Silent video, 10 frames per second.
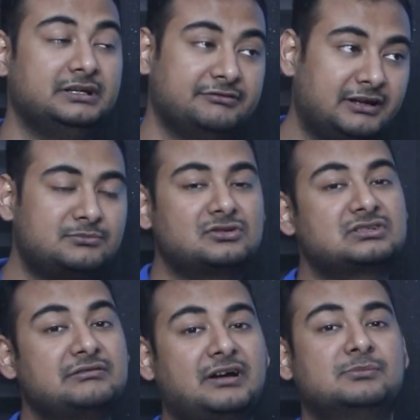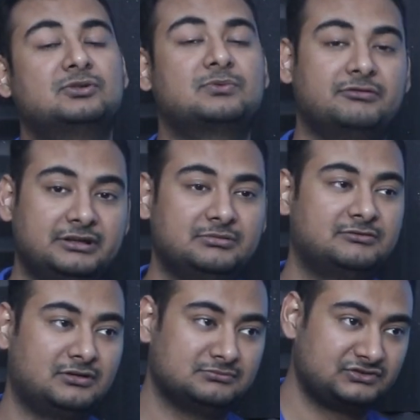Refined products are far more
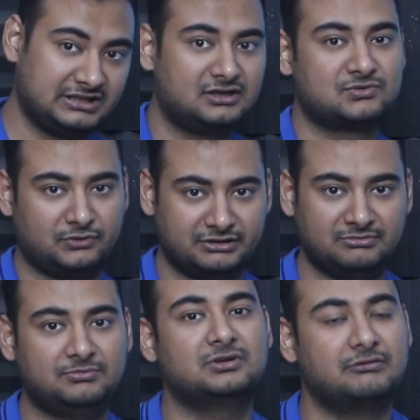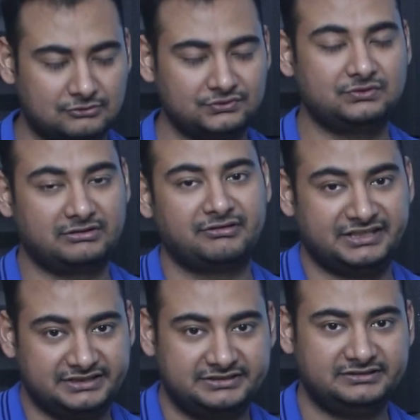profitable from seller's point of view. Of course, you
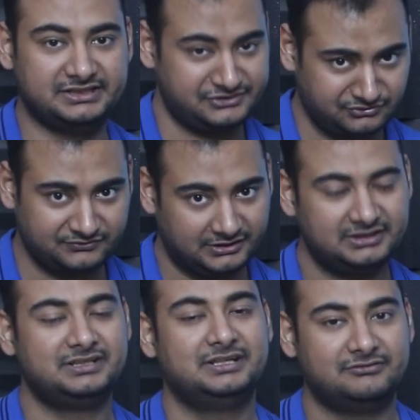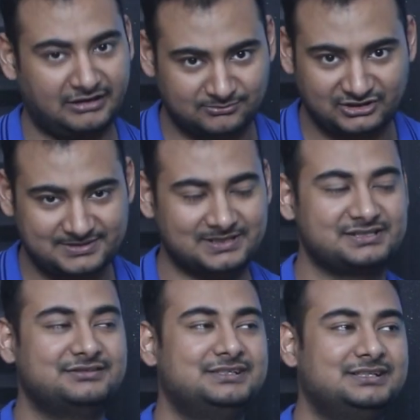refined it. It's useful, far more
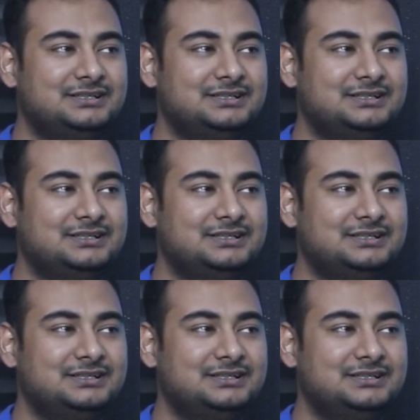expensive.